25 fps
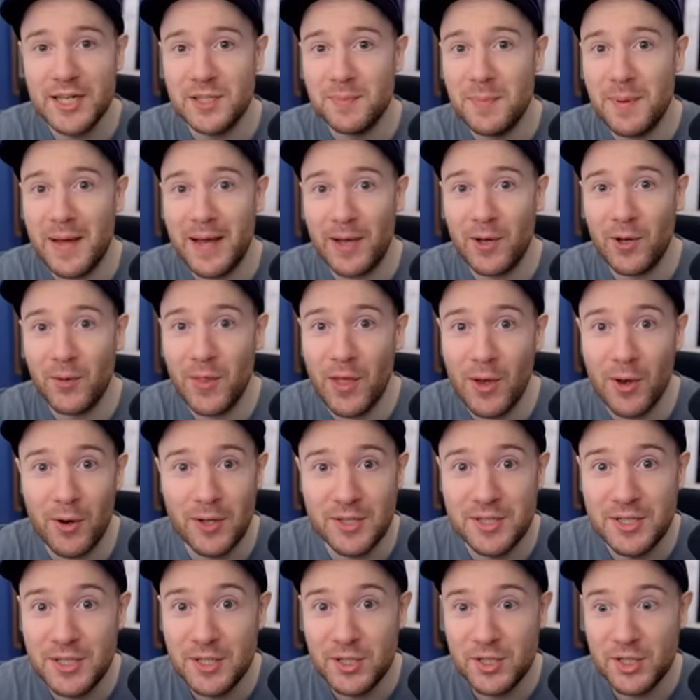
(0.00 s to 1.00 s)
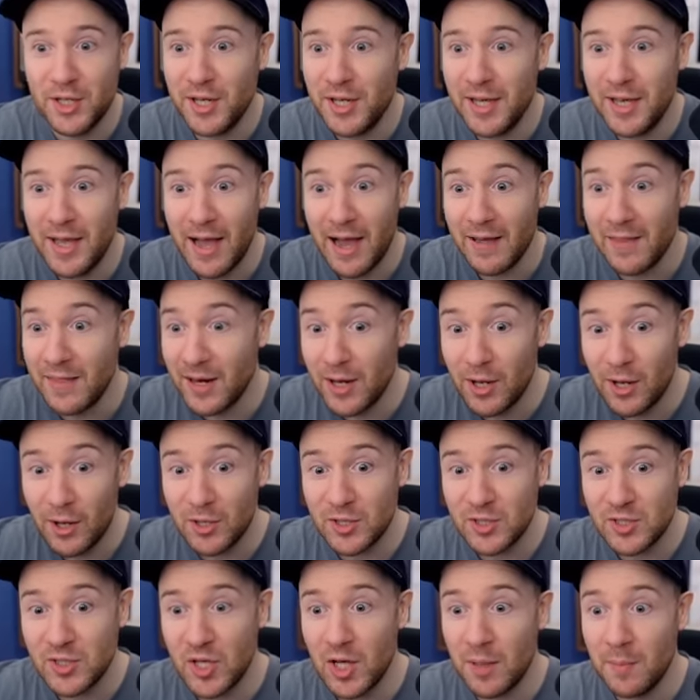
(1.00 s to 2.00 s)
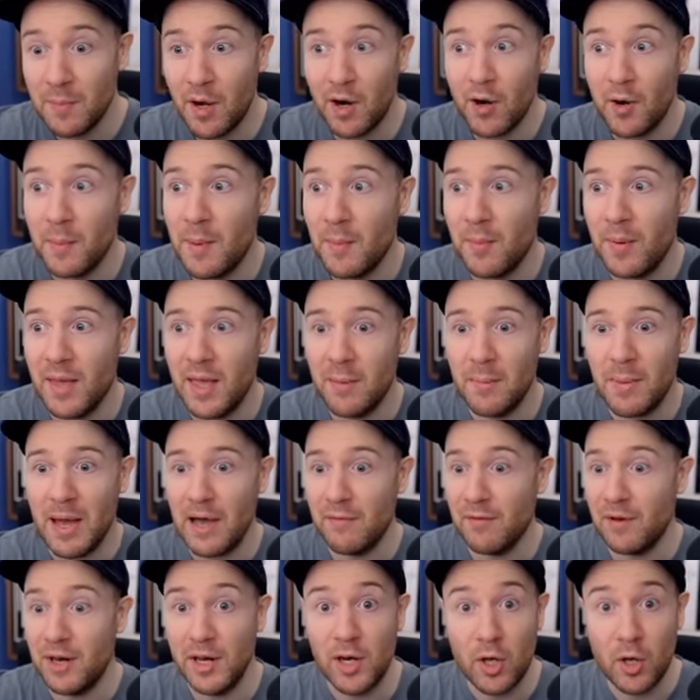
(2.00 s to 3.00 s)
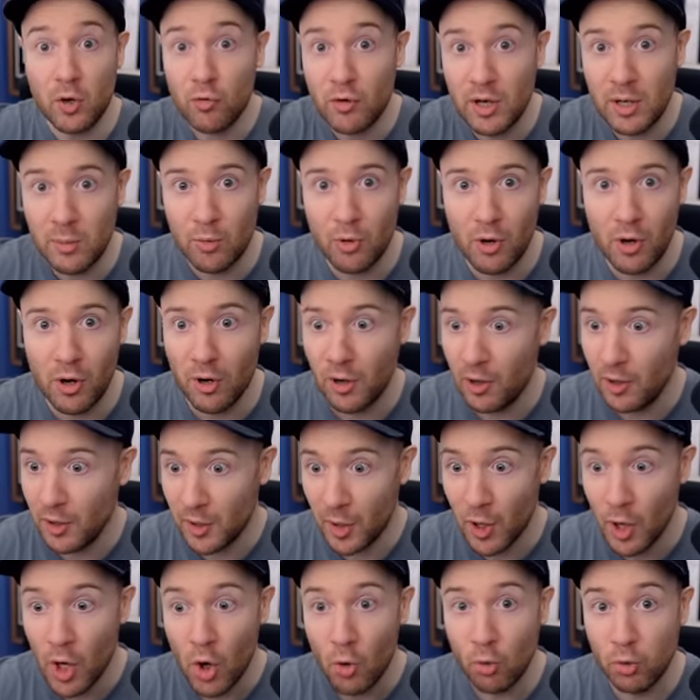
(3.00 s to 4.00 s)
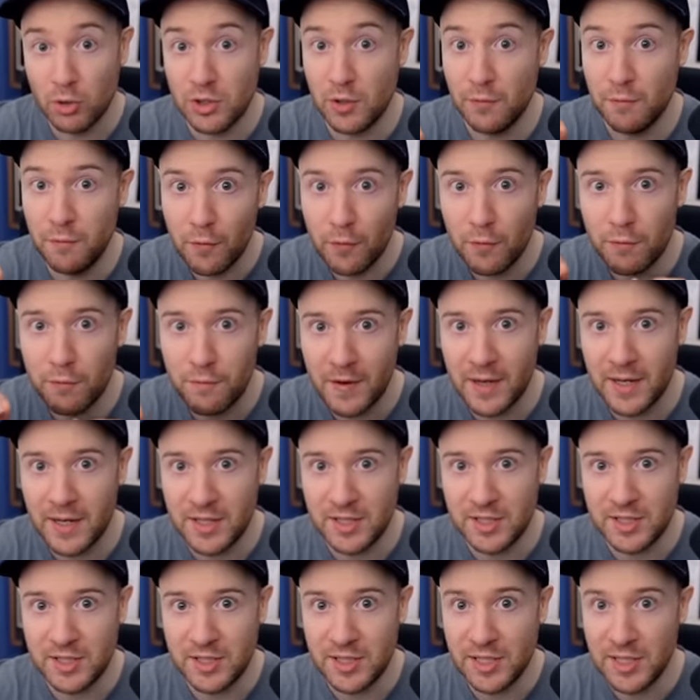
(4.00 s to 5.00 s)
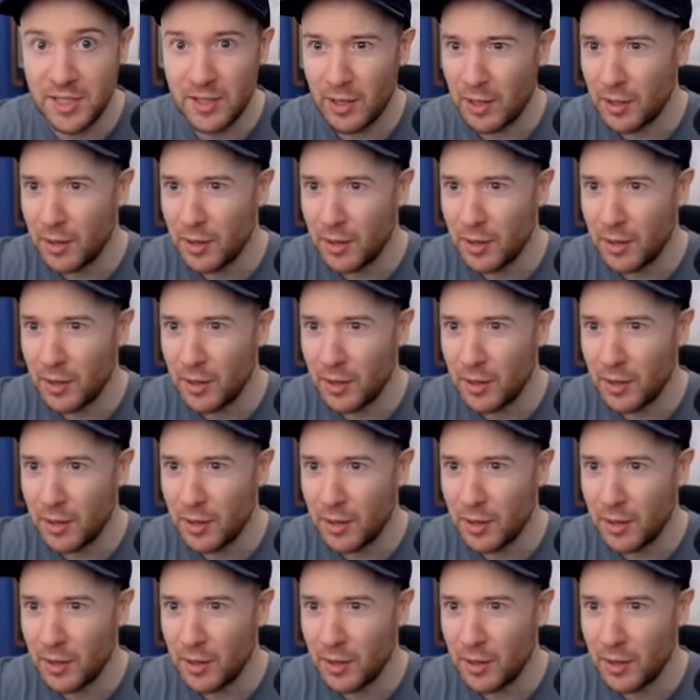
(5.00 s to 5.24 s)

back on the RTG, and the last time I remember him having an incredible card was the Foot Fantasy, like